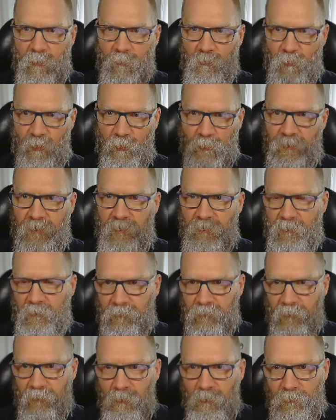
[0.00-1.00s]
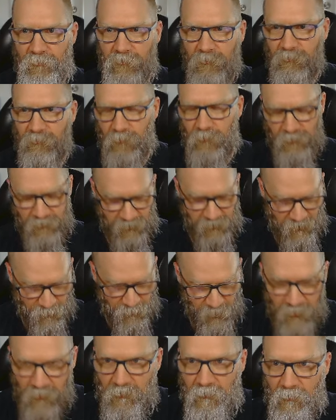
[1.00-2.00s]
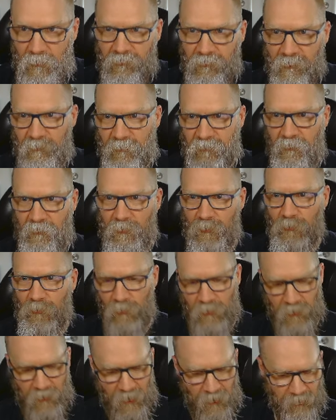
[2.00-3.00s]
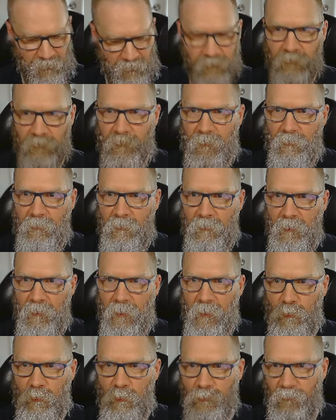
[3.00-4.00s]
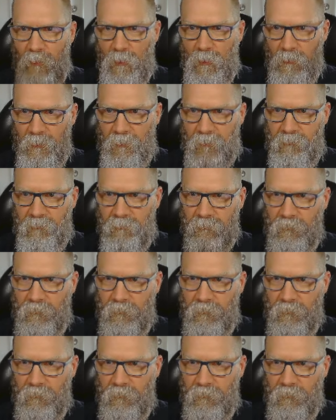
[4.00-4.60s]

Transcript: building this out. So the first thing I'm going to do is I'm just going to create, we'll just call it